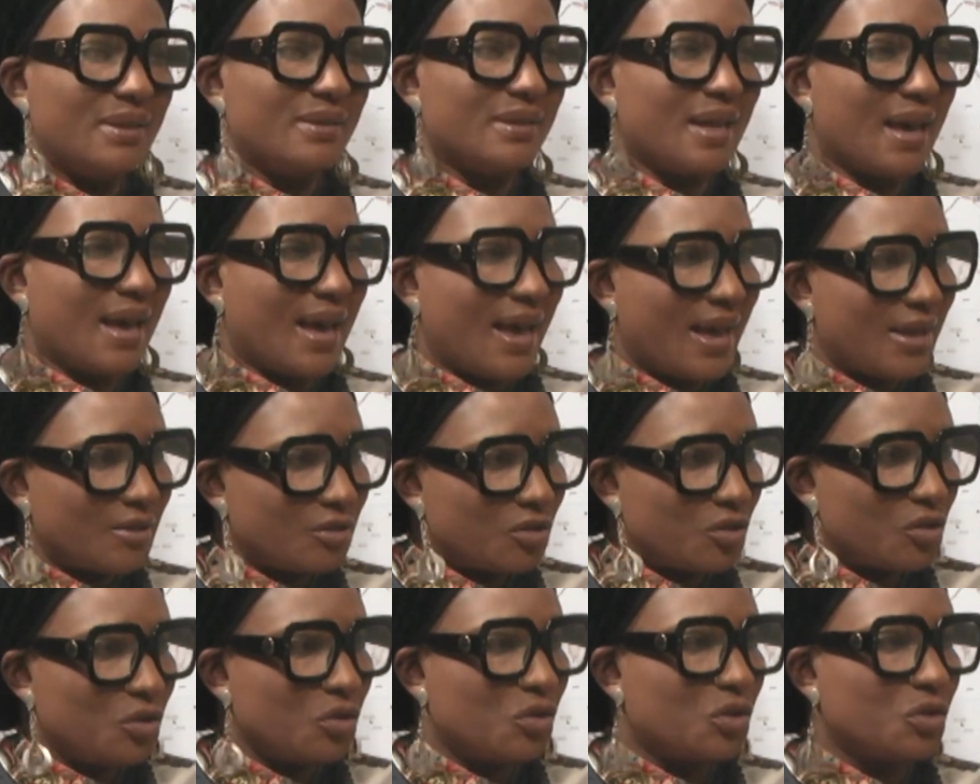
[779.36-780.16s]
has
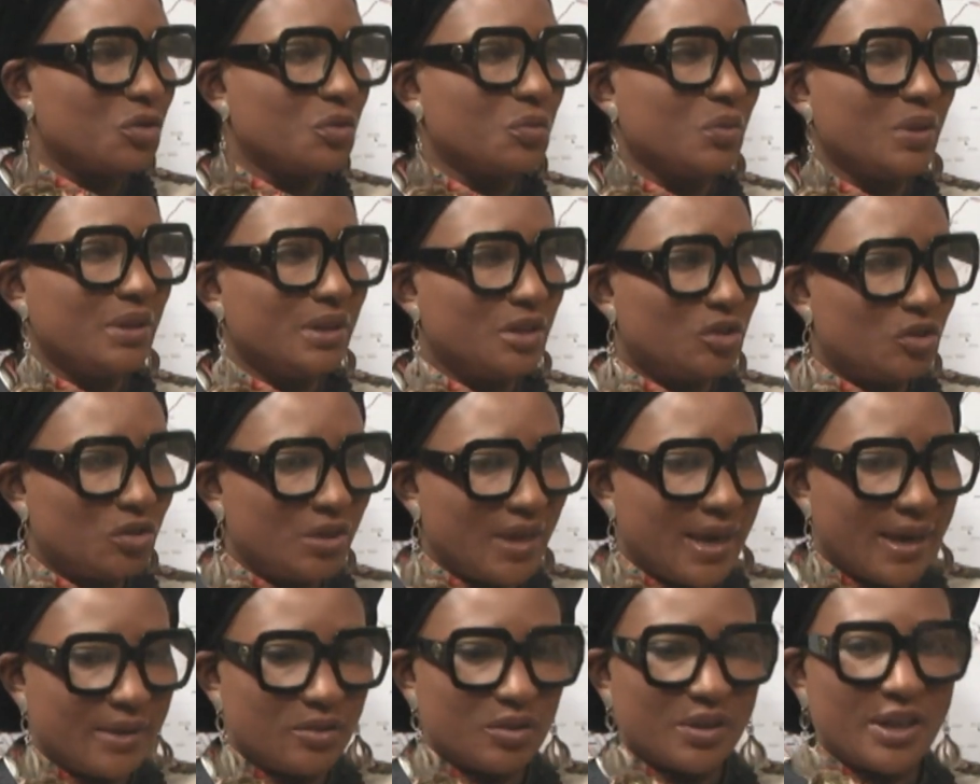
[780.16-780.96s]
to do with the
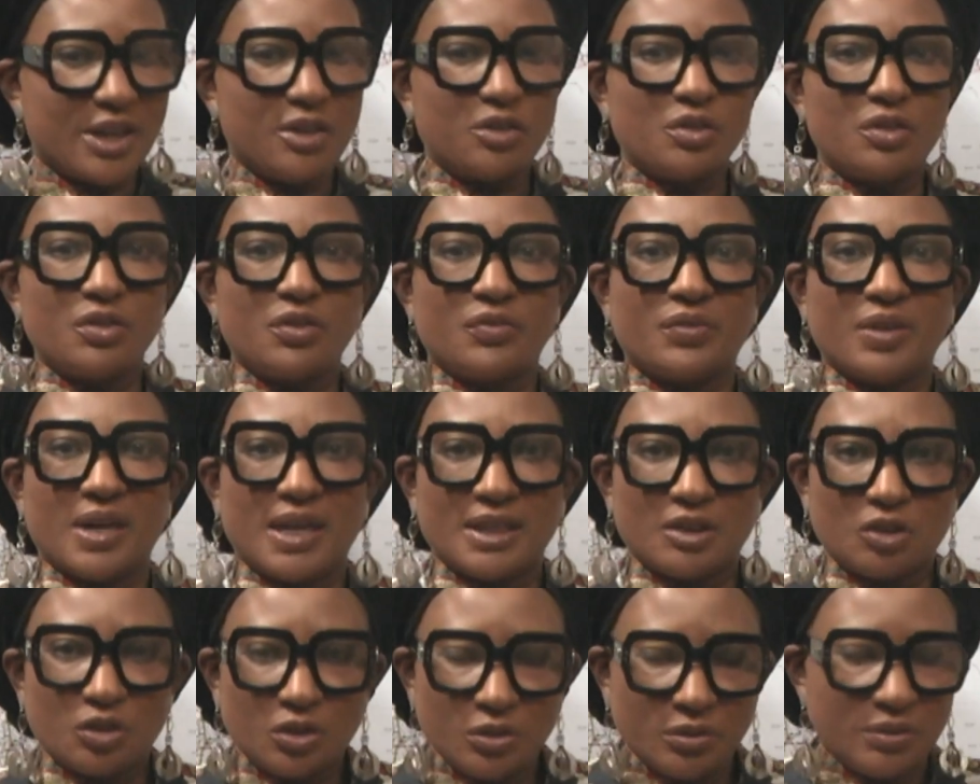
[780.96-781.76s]
education of our
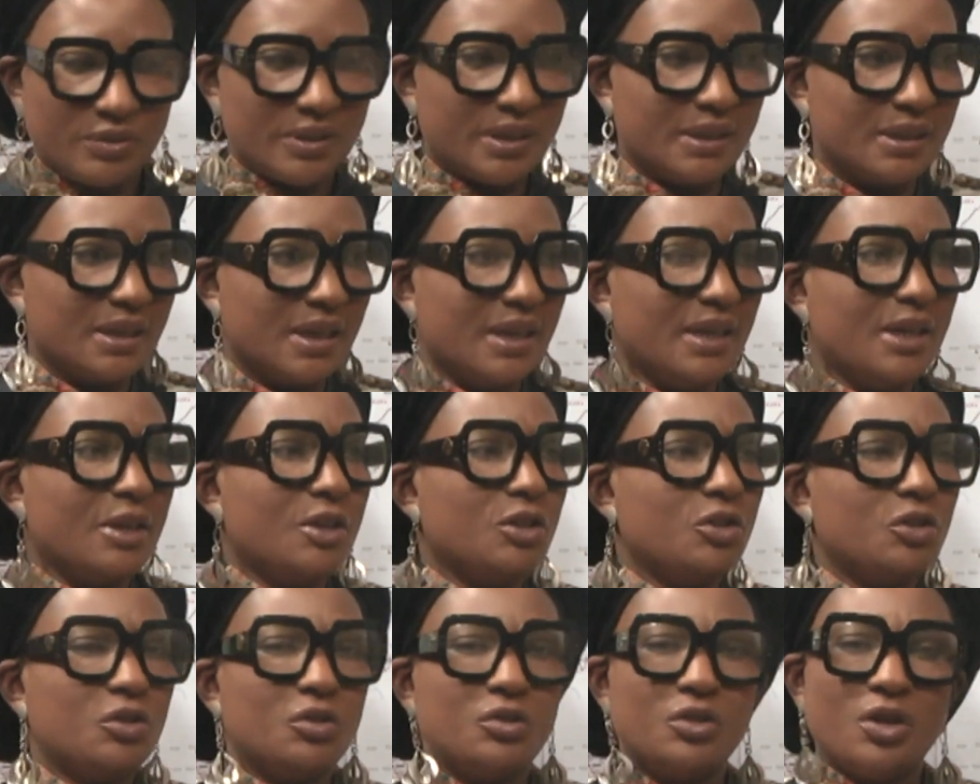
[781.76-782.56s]
children
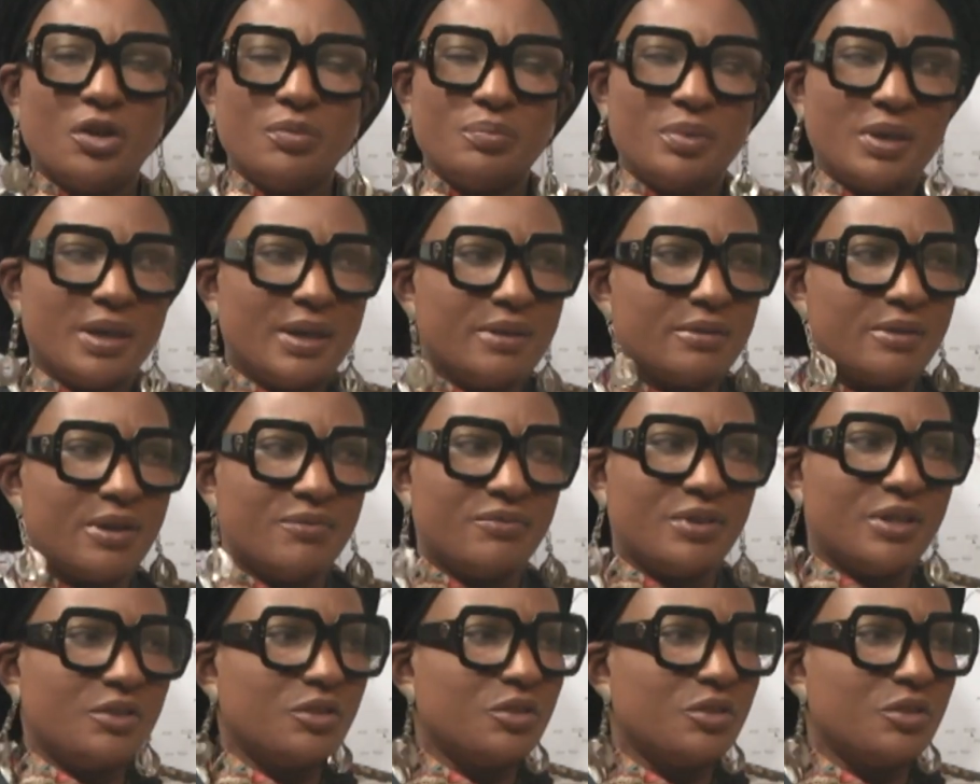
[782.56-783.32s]
should not be a revenue